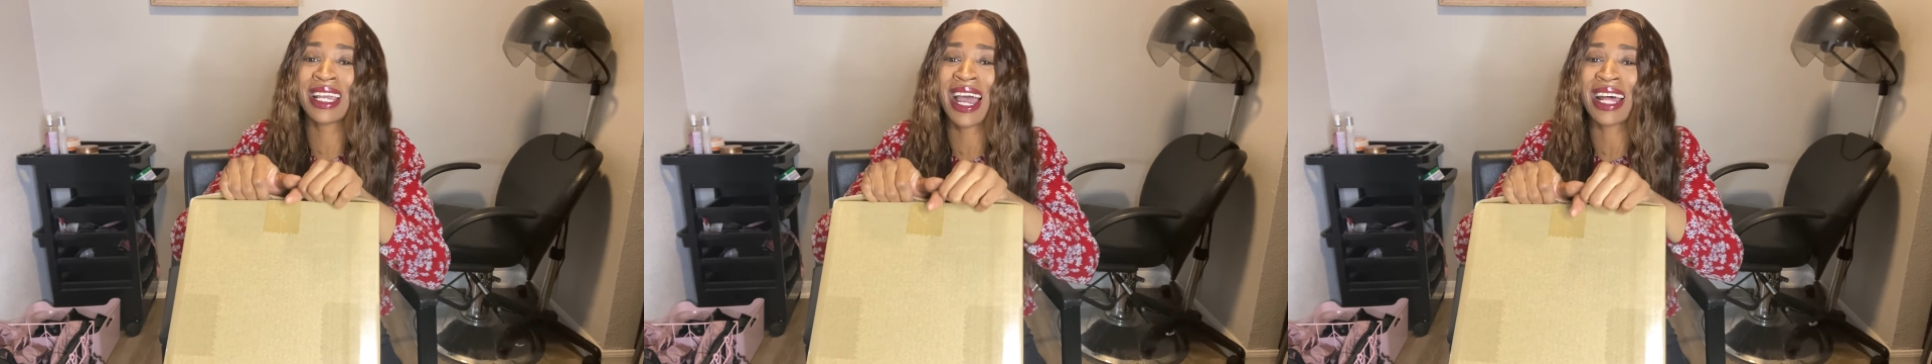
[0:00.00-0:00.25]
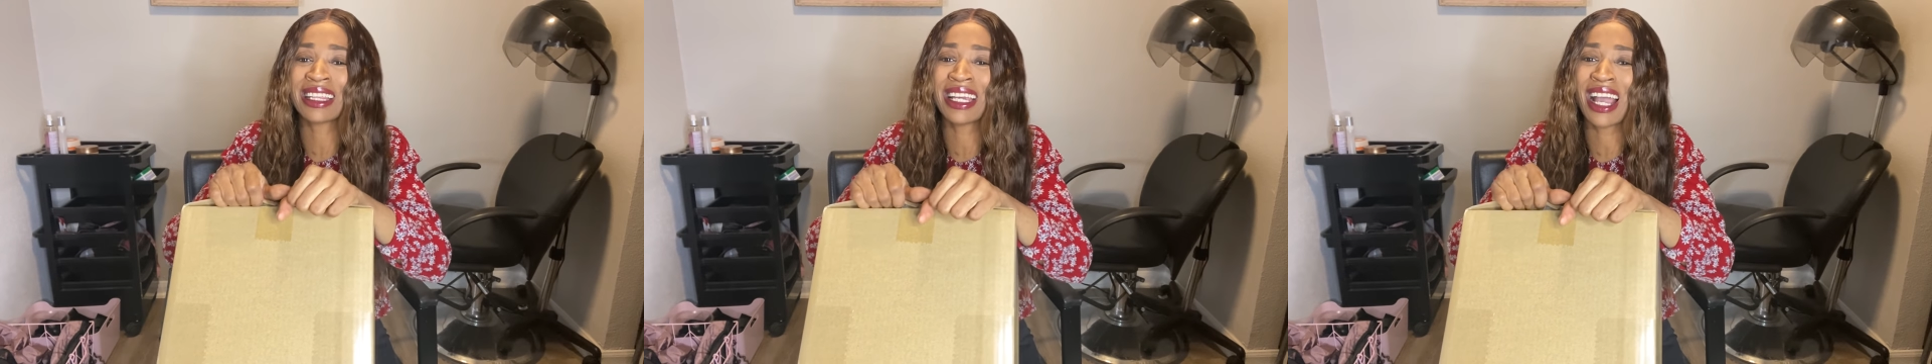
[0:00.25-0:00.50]

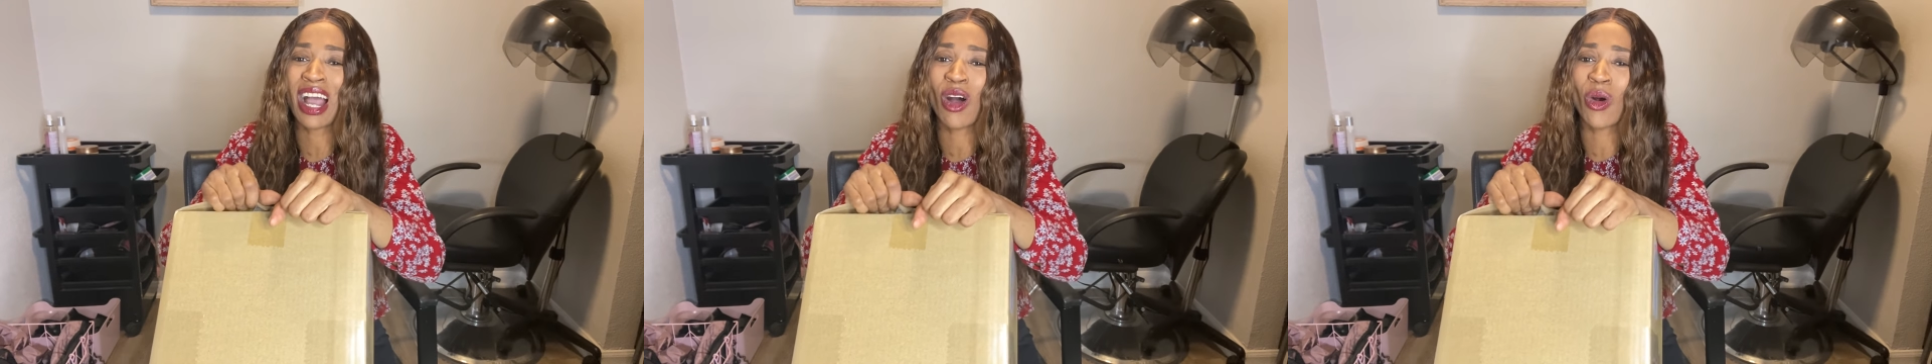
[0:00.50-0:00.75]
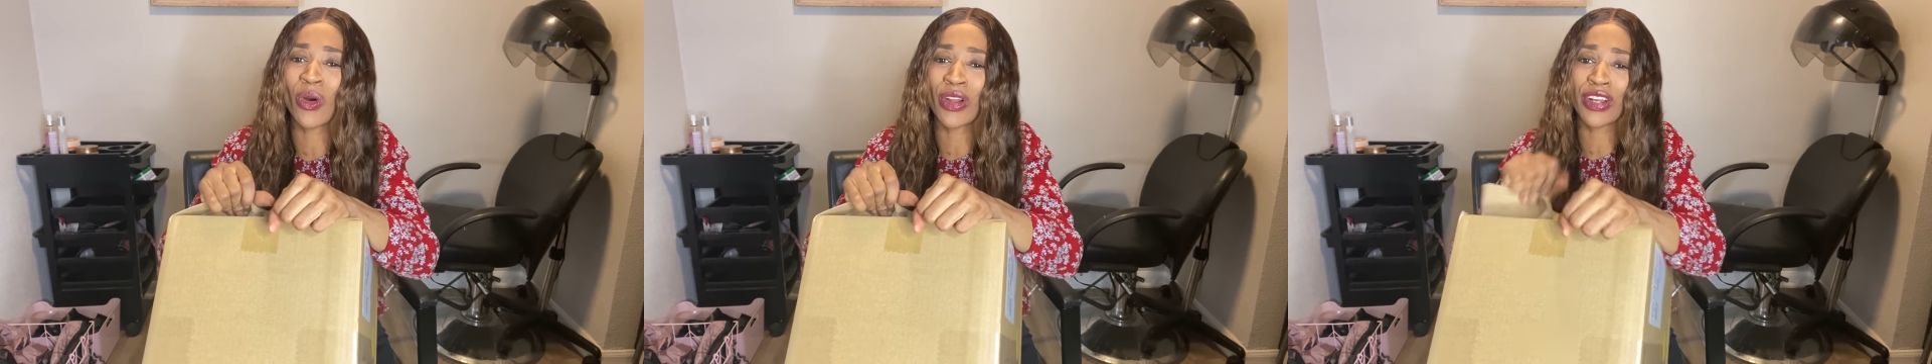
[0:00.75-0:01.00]
I think
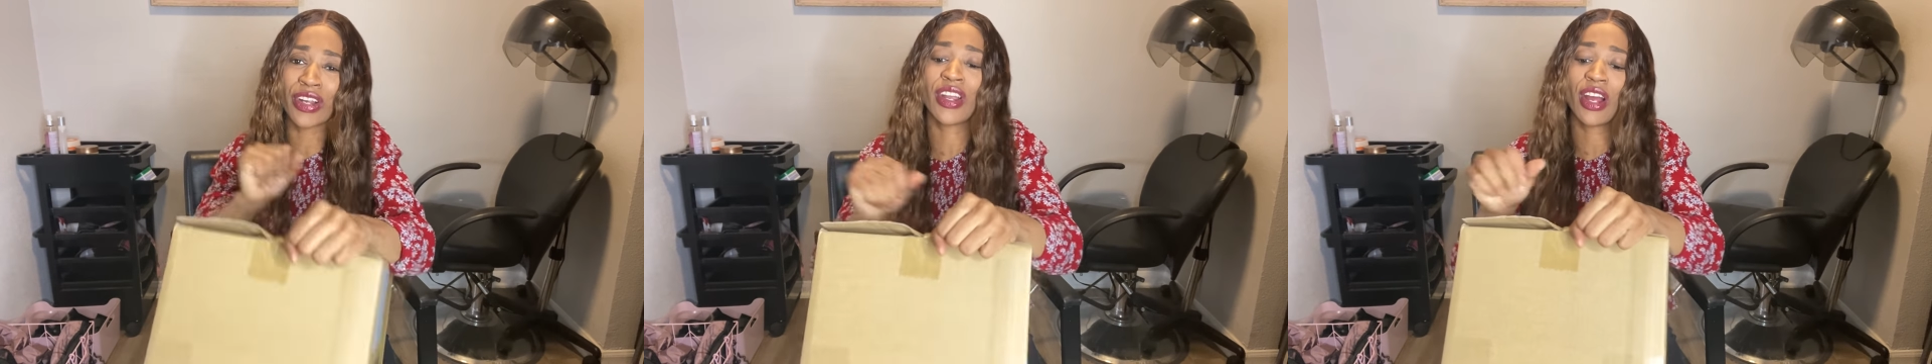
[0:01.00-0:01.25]
I ordered